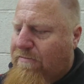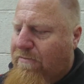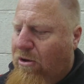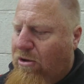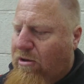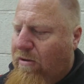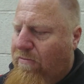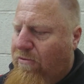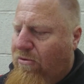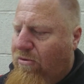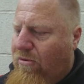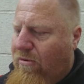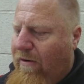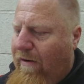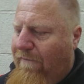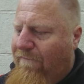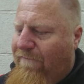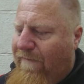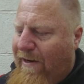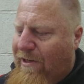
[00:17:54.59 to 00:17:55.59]
multiple
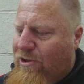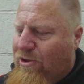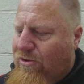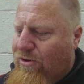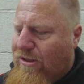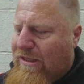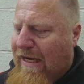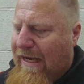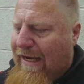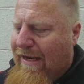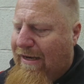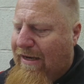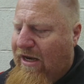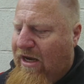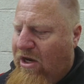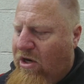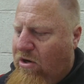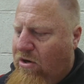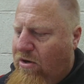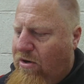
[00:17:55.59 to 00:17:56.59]
adventures in
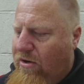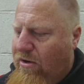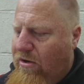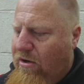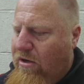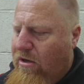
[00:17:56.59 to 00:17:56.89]
here